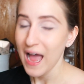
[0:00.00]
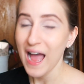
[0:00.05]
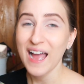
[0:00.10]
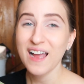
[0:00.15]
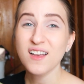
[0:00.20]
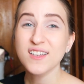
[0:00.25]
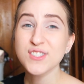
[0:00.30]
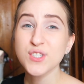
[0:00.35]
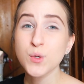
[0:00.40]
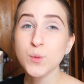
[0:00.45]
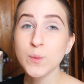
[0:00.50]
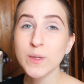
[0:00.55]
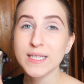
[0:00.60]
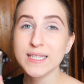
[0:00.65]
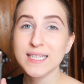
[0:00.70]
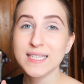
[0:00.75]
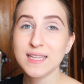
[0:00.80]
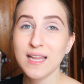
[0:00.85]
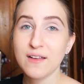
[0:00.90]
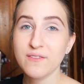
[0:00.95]
I also
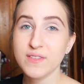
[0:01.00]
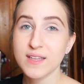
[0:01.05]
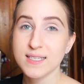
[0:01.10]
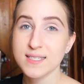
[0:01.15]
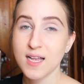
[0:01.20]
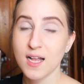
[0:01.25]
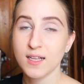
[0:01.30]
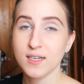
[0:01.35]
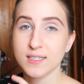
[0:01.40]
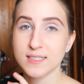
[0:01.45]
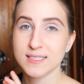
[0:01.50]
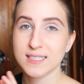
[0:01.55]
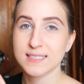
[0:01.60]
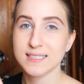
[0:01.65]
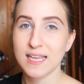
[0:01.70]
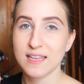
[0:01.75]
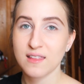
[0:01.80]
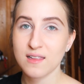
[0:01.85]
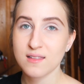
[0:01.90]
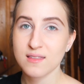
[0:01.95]
really love these colors
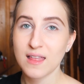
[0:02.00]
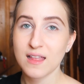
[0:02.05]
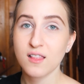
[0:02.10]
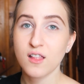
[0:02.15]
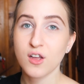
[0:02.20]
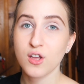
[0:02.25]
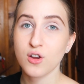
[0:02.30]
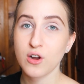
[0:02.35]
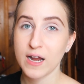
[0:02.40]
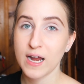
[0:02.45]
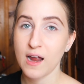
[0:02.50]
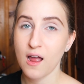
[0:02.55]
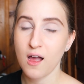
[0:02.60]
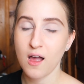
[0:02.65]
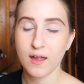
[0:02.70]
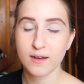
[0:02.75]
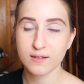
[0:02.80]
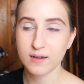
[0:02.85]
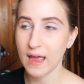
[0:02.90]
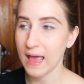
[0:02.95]
because I think they look great
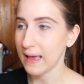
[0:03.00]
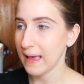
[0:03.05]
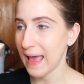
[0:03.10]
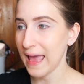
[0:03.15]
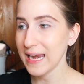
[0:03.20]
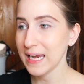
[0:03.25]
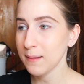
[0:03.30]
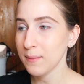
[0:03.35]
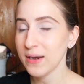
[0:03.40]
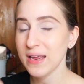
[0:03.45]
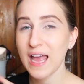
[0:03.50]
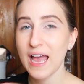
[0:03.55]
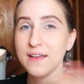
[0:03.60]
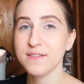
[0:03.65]
on anybody.